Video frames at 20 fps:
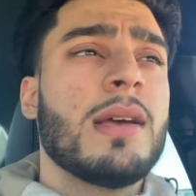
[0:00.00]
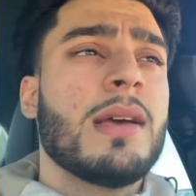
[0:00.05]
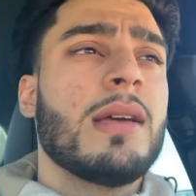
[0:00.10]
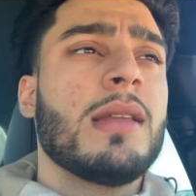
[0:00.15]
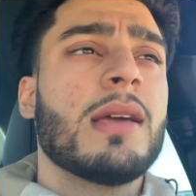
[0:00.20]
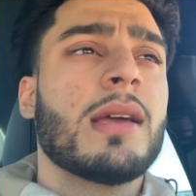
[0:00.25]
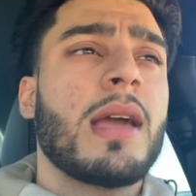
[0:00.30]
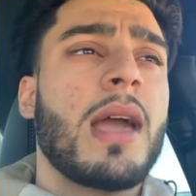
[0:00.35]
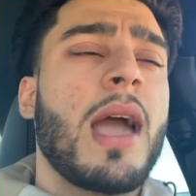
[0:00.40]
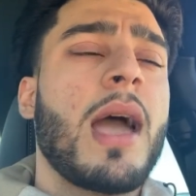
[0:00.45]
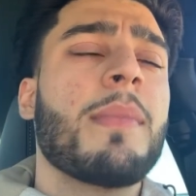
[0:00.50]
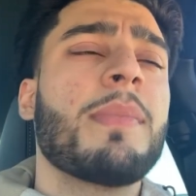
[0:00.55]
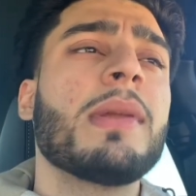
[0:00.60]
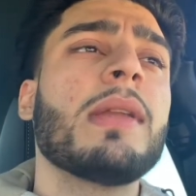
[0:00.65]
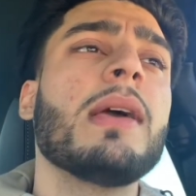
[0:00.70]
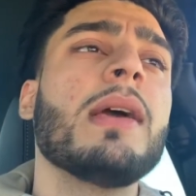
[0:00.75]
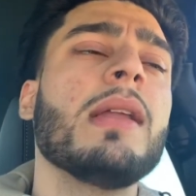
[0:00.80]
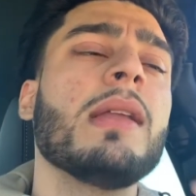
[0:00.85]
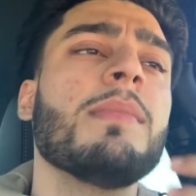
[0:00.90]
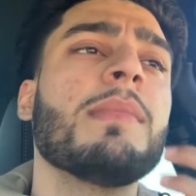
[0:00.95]
And it can happen
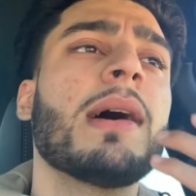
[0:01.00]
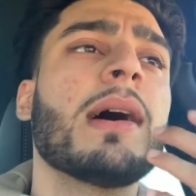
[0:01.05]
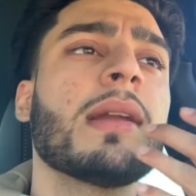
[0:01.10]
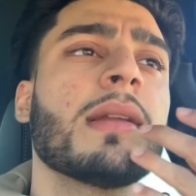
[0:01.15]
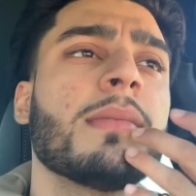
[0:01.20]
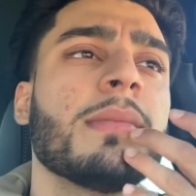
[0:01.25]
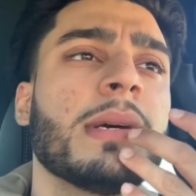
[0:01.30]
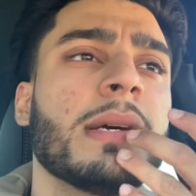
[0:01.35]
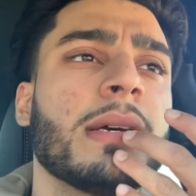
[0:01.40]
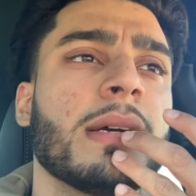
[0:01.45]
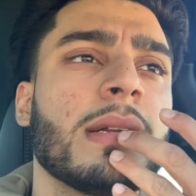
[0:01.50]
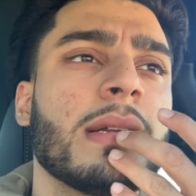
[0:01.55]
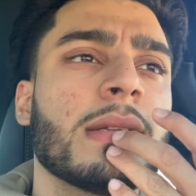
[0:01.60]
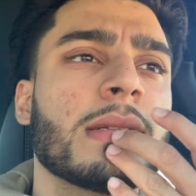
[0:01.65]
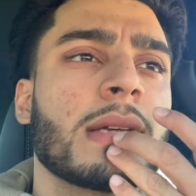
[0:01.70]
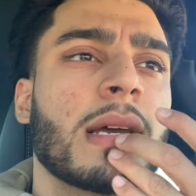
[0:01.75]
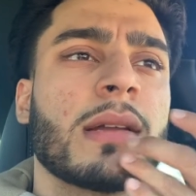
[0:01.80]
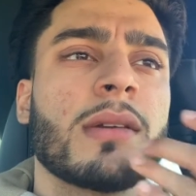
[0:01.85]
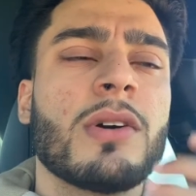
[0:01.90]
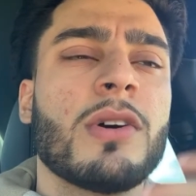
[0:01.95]
to anybody, man. It's
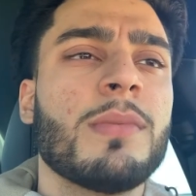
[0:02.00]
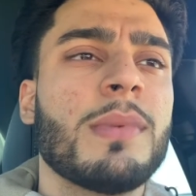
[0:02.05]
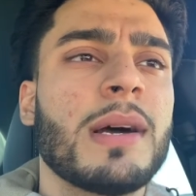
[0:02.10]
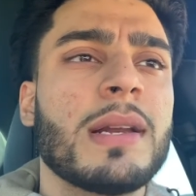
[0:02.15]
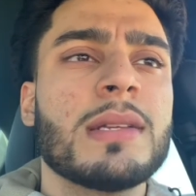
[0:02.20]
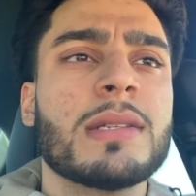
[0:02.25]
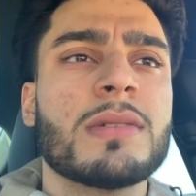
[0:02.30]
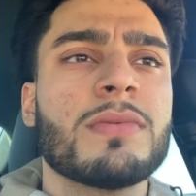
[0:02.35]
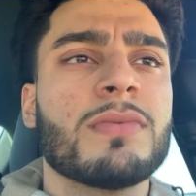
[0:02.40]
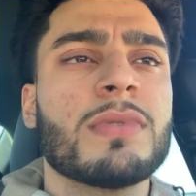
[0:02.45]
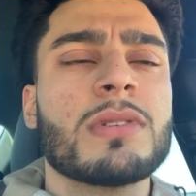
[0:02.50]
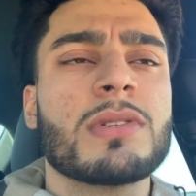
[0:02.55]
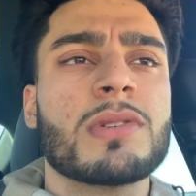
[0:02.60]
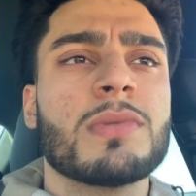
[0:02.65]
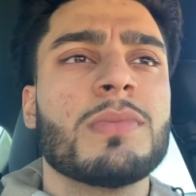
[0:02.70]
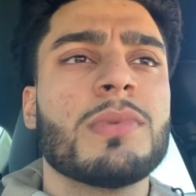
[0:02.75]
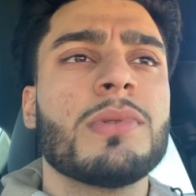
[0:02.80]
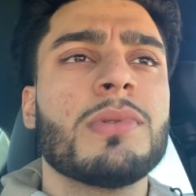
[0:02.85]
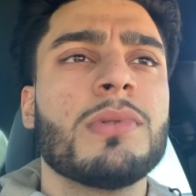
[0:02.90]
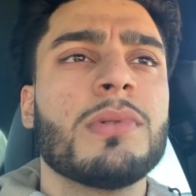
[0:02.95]
like nobody's
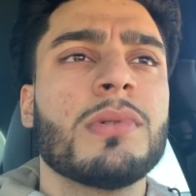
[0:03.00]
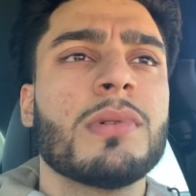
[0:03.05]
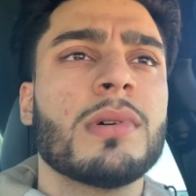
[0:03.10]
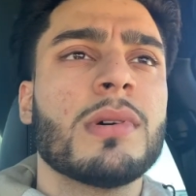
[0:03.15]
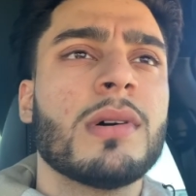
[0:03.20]
invincible.